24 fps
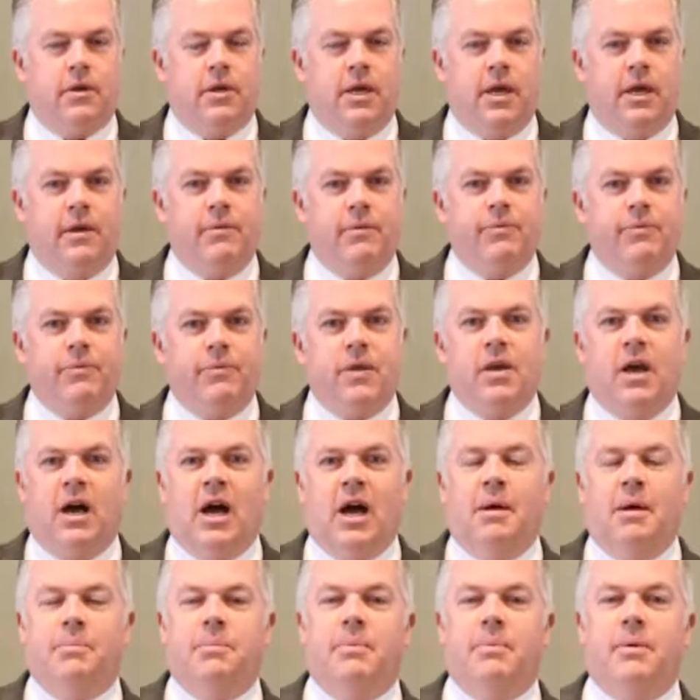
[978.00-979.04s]
Okay?
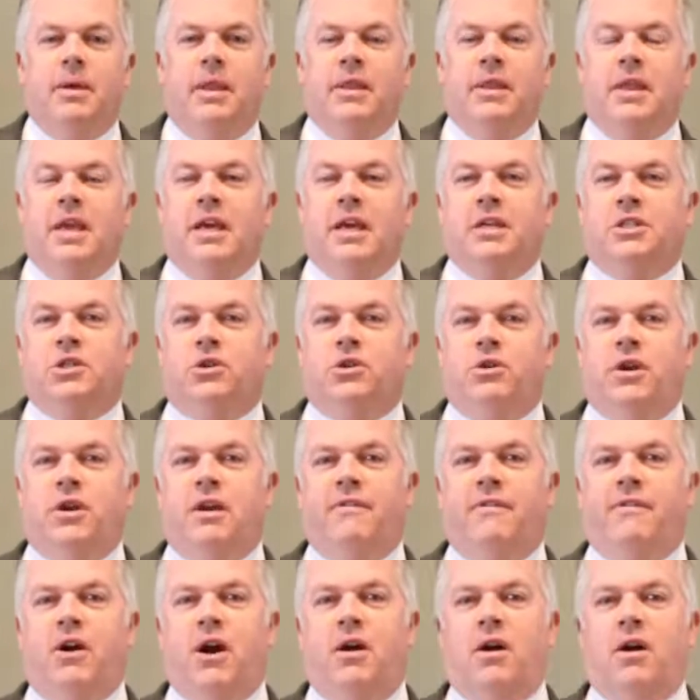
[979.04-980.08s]
Um, in the history
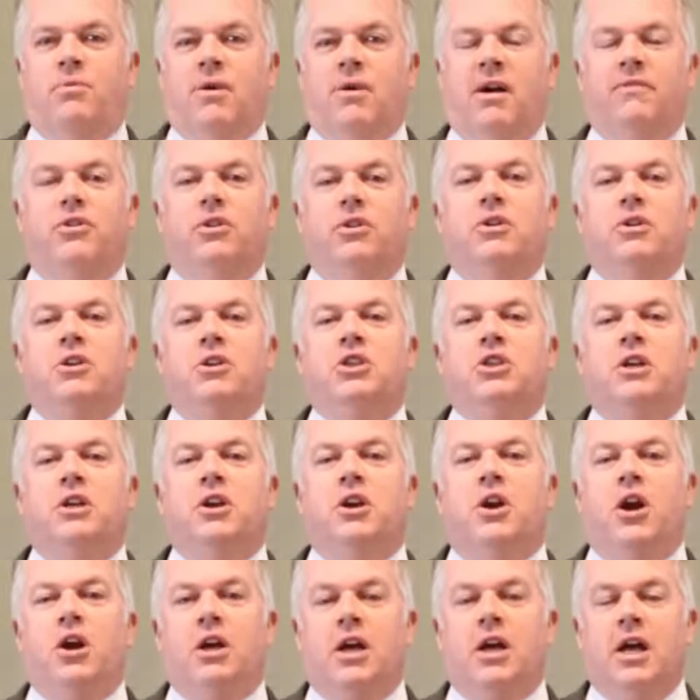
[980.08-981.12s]
of our revolution
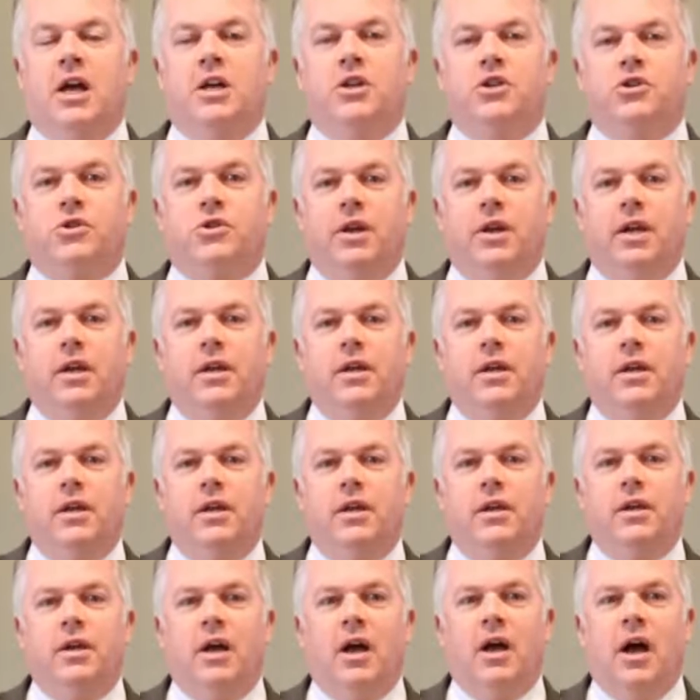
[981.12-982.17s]
in our country,
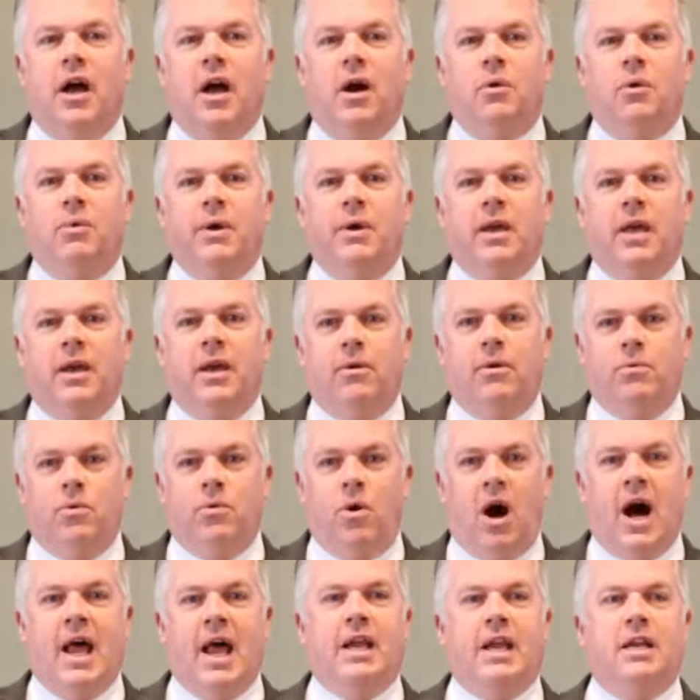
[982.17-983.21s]
uh, we
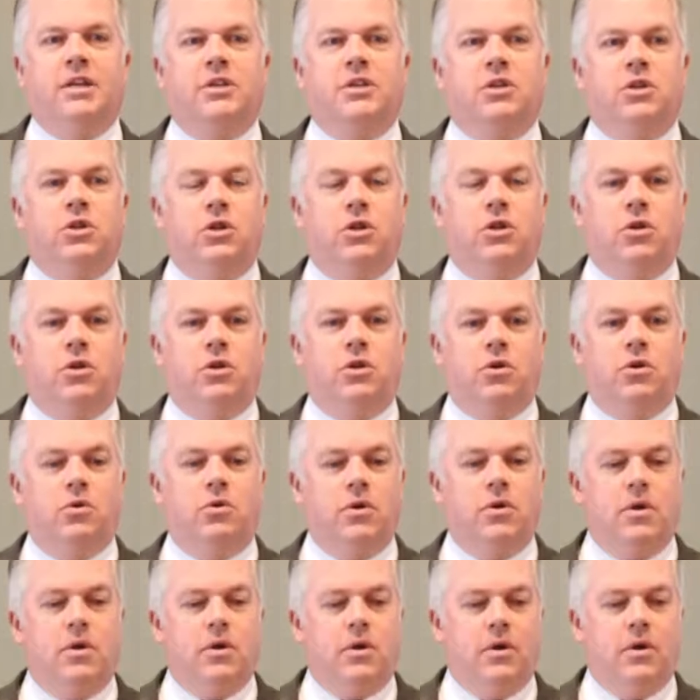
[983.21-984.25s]
wanted
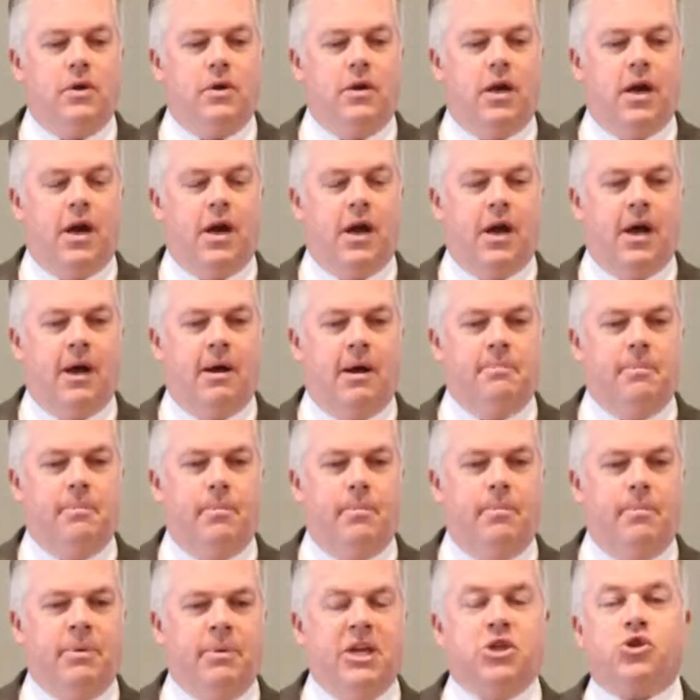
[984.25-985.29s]
to um,
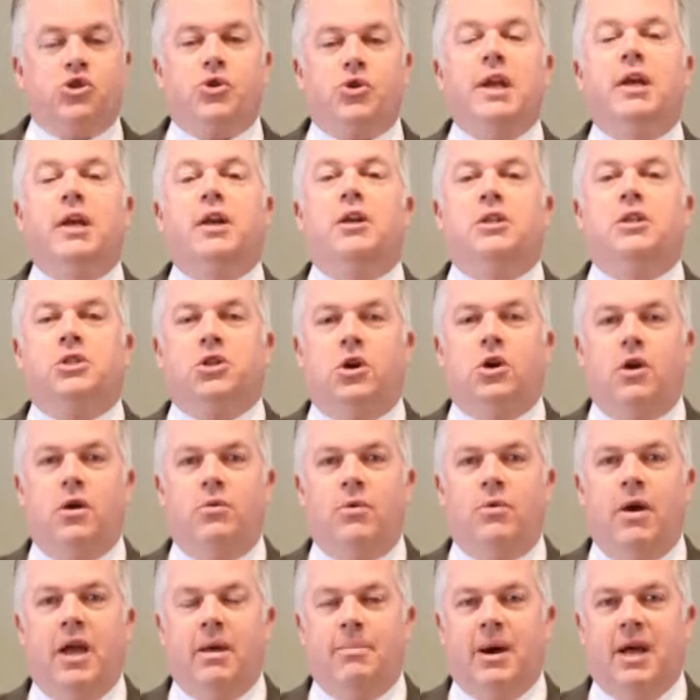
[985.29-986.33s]
be treated a
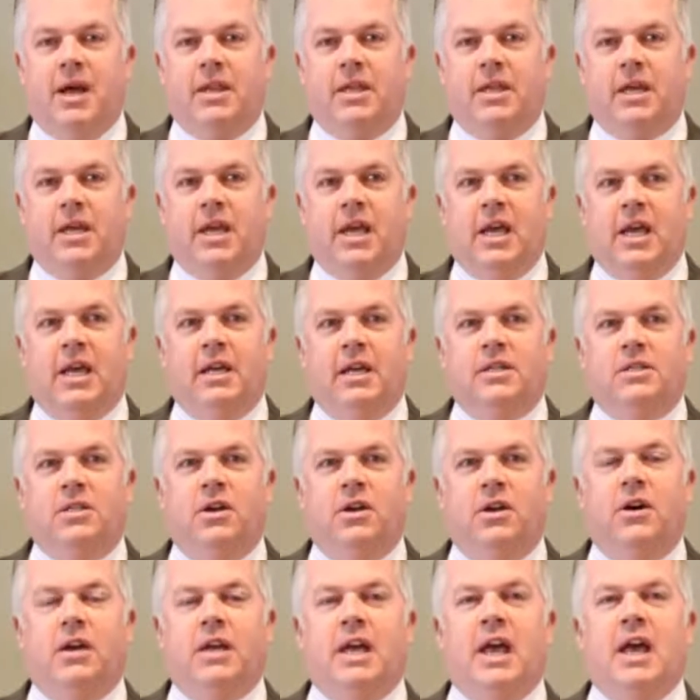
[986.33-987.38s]
certain way by the king. And
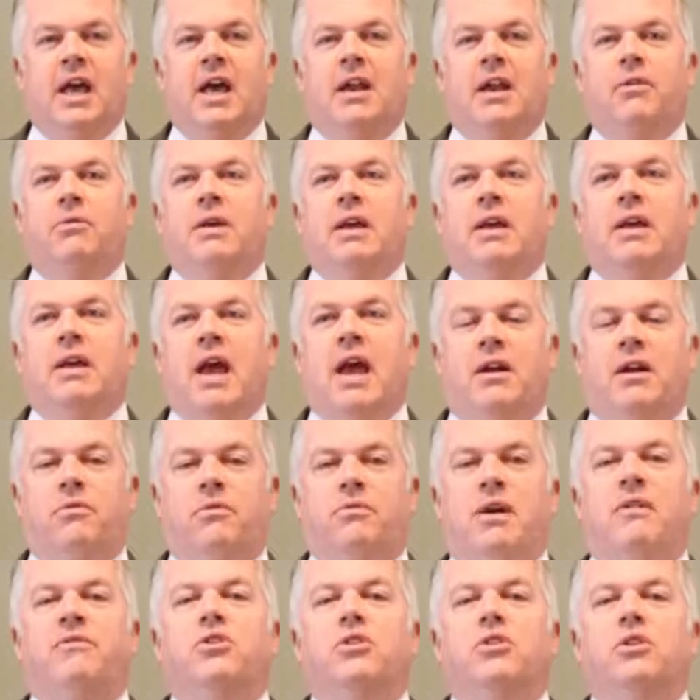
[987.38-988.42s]
so again, we had a
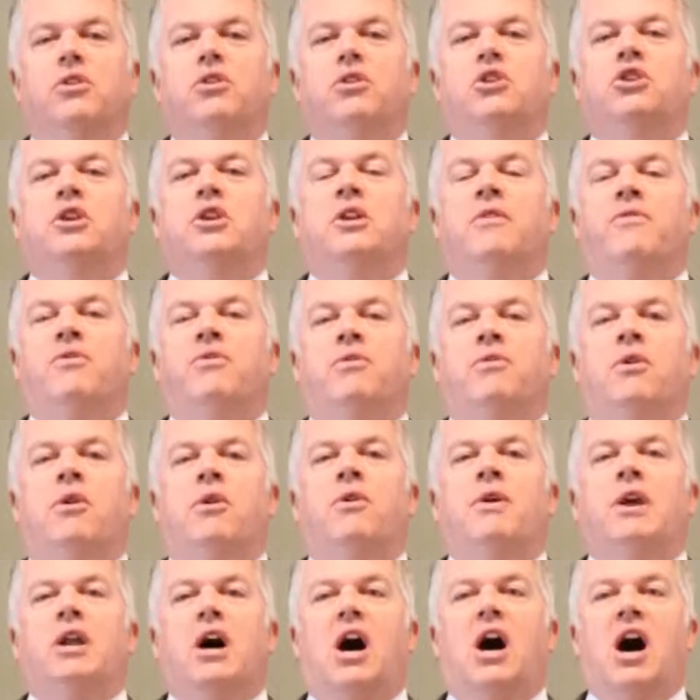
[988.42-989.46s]
revolution of
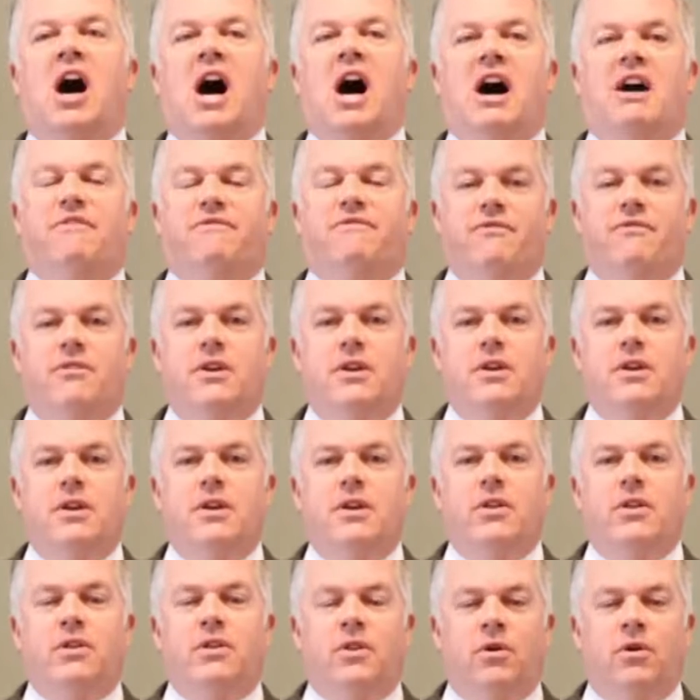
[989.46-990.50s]
throwing off
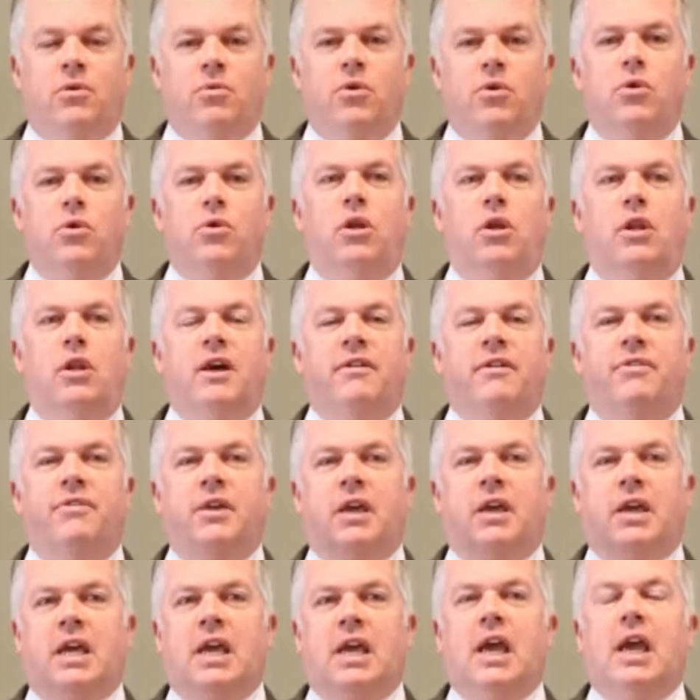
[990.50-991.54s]
the rule of
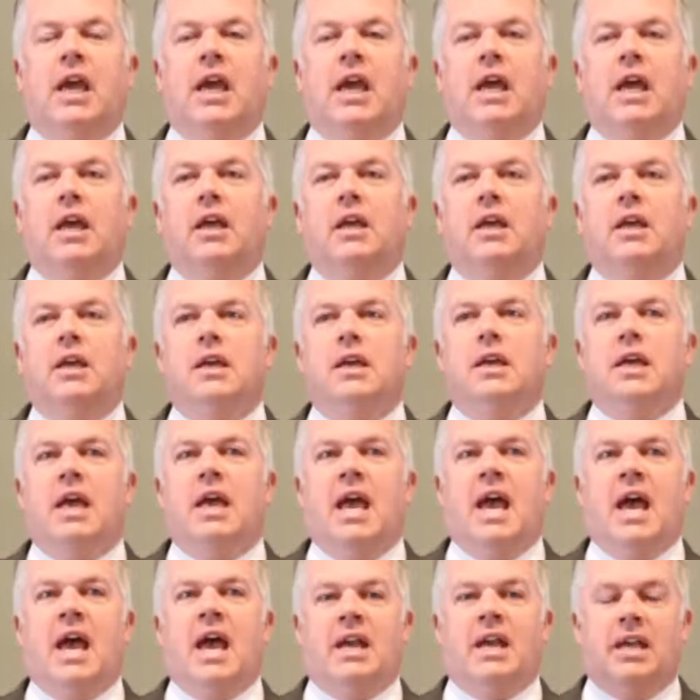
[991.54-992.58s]
the king
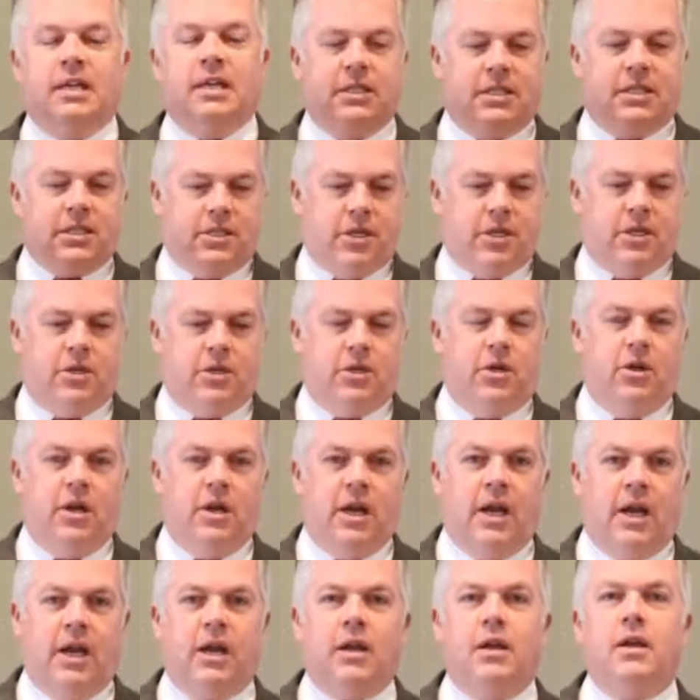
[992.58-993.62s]
and
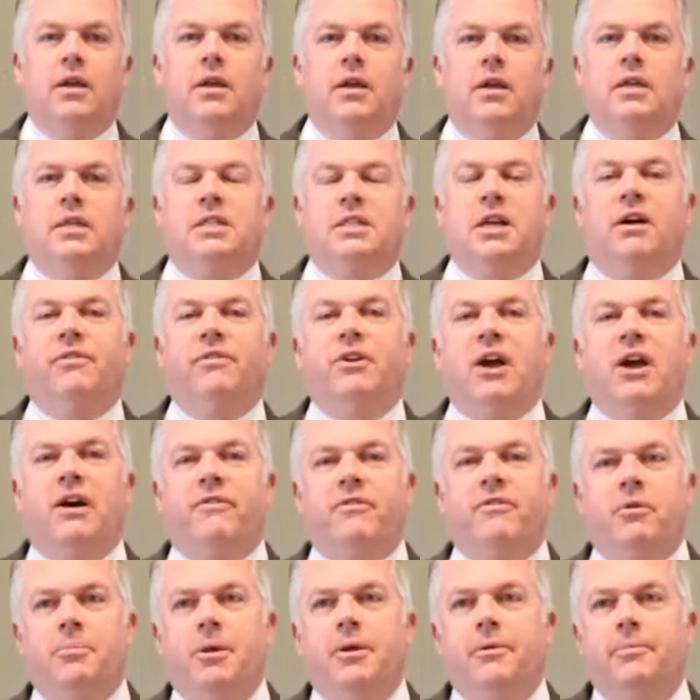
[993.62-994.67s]
instituting self
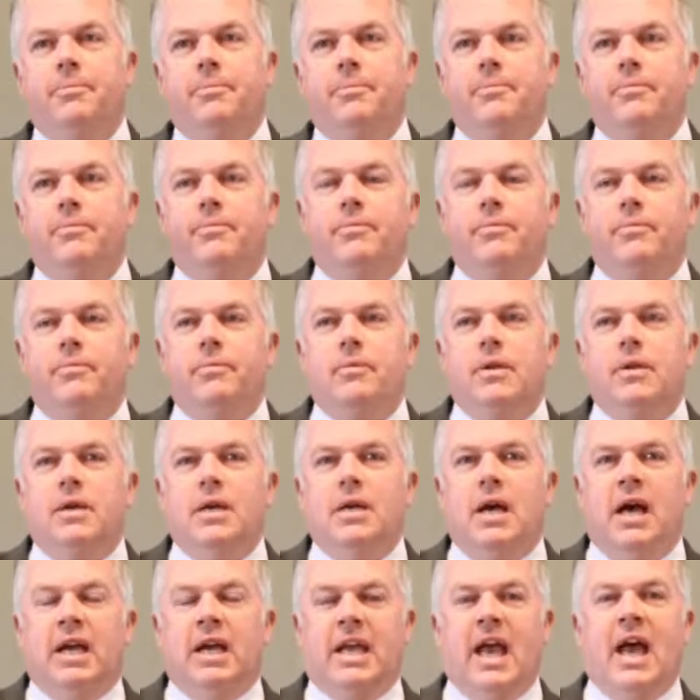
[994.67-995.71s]
government.
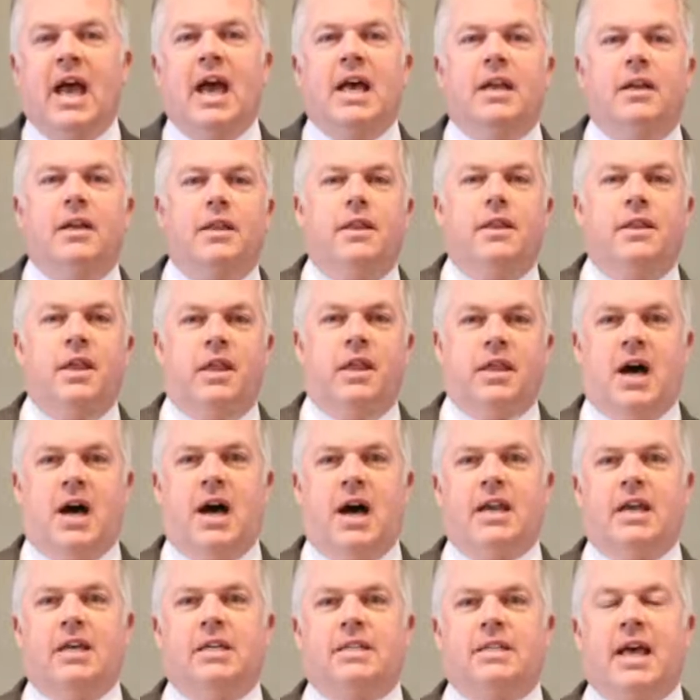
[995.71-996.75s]
Again, the
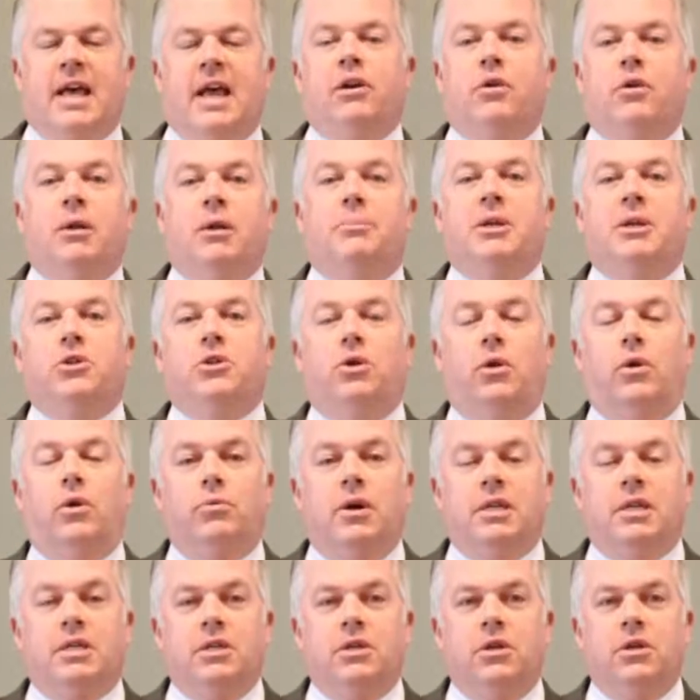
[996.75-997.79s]
thought is, I don't want to be told
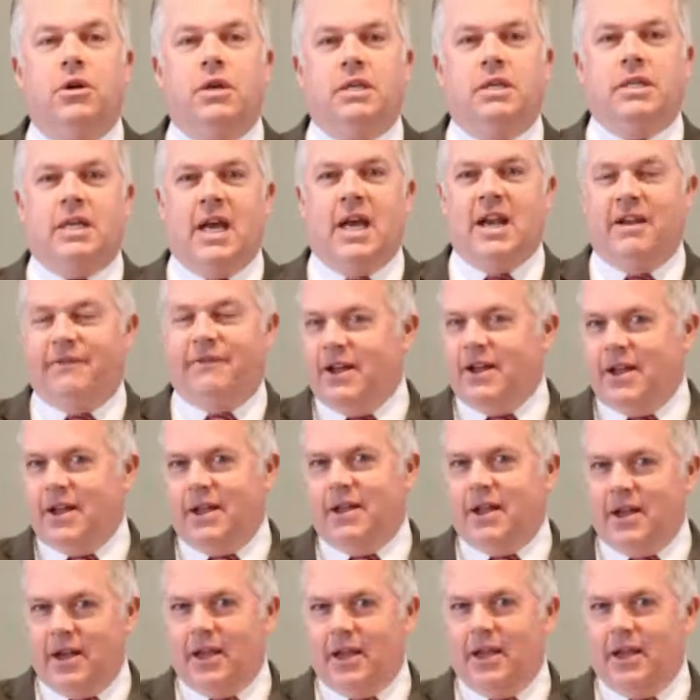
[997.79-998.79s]
what to do. It's kind of a,